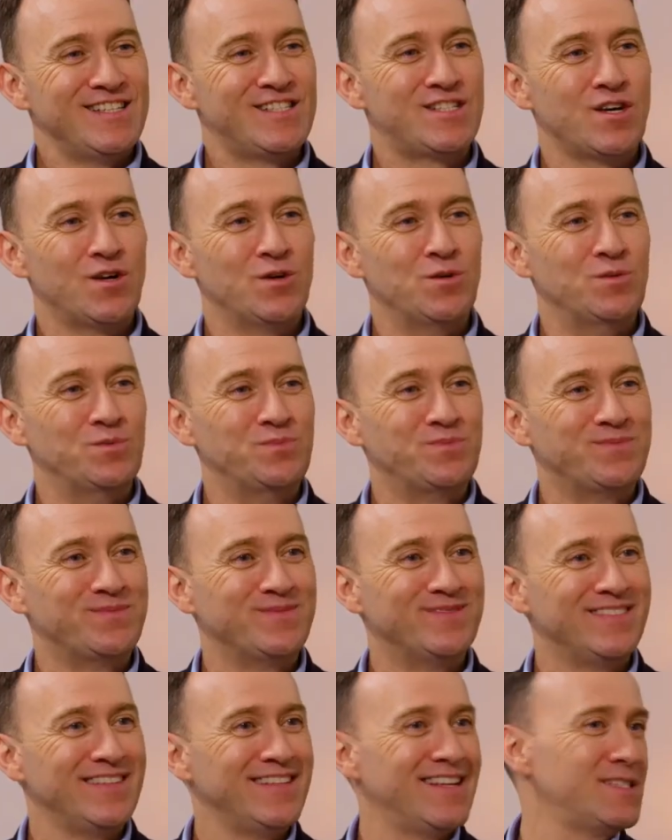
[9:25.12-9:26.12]
So
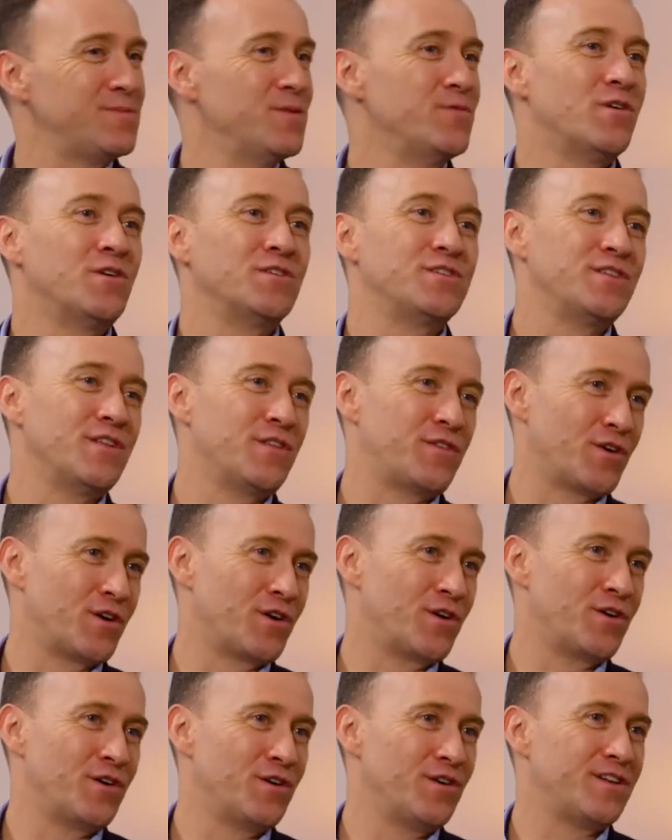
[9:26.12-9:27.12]
let's move on to the
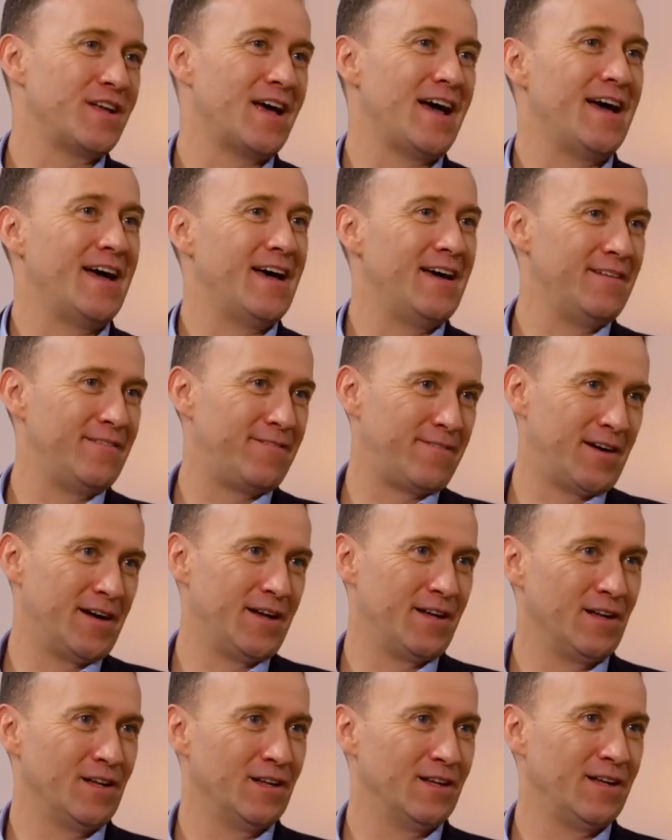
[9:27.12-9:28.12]
third and
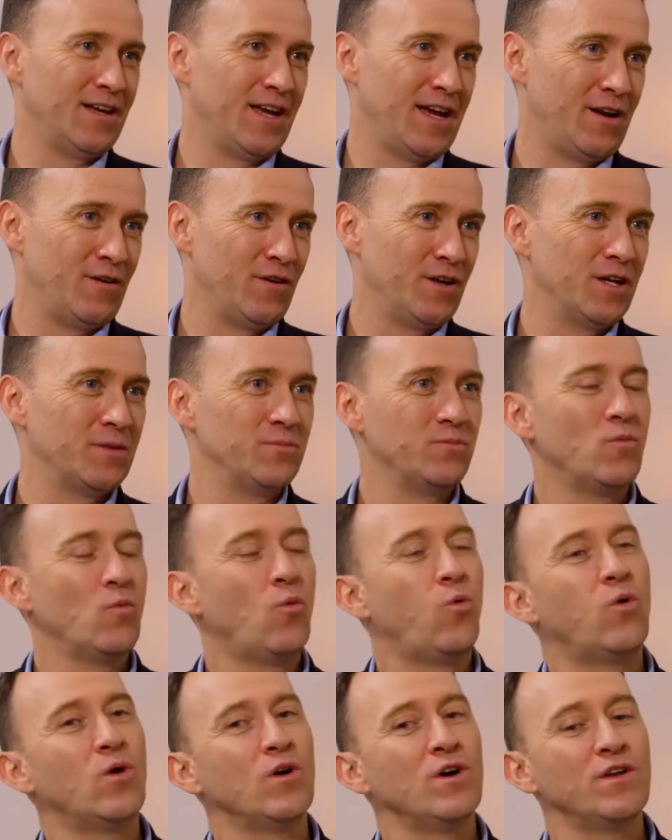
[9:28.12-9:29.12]
final area.
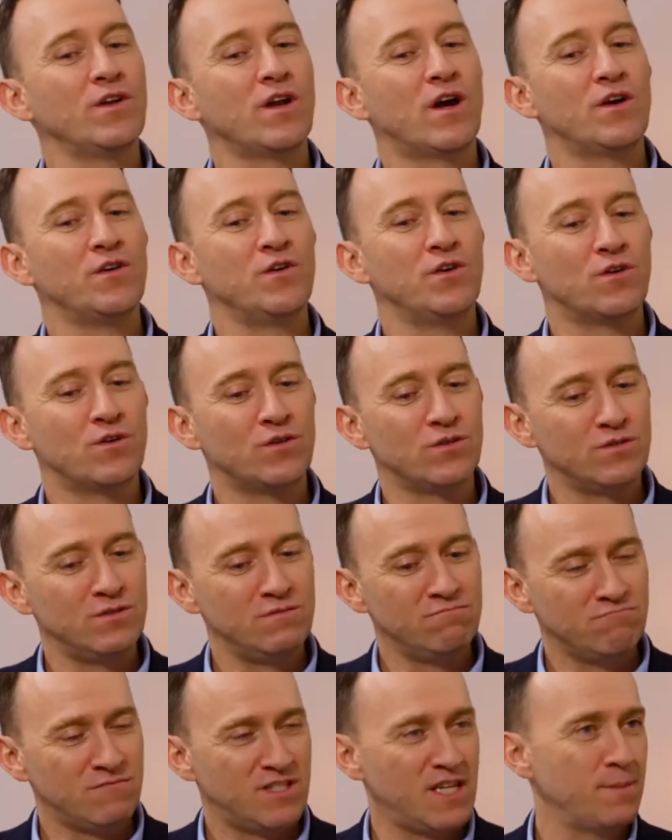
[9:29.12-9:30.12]
What are your
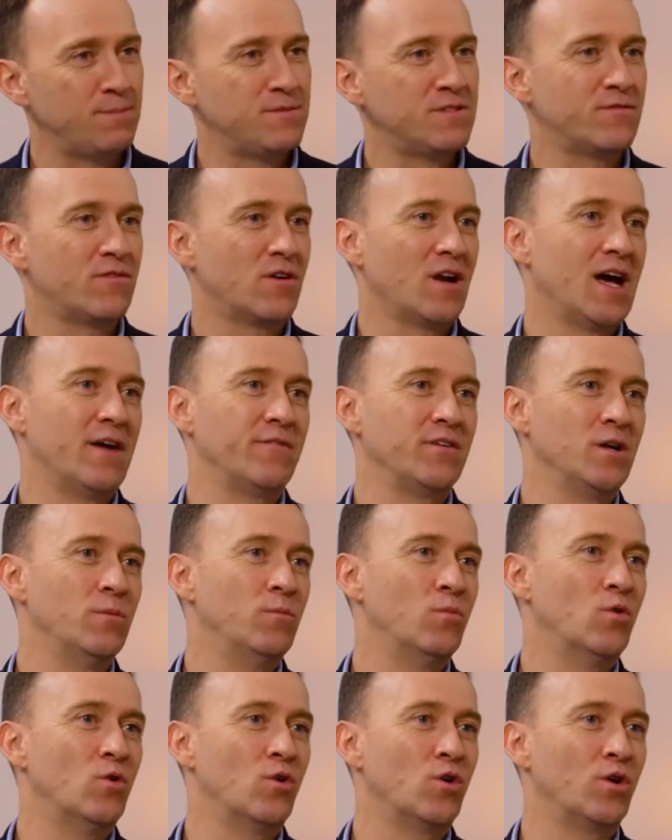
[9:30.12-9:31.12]
tips for having a
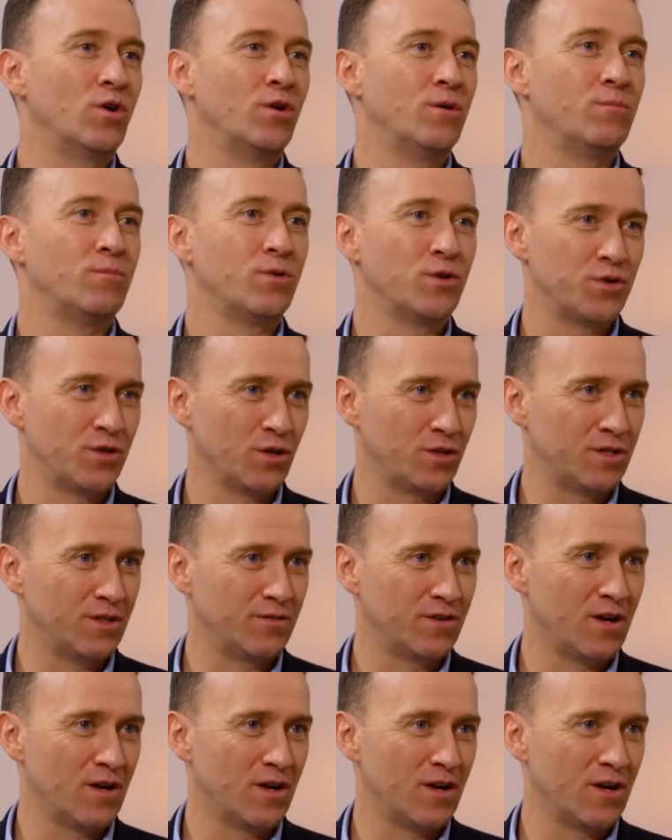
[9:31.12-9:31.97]
more productive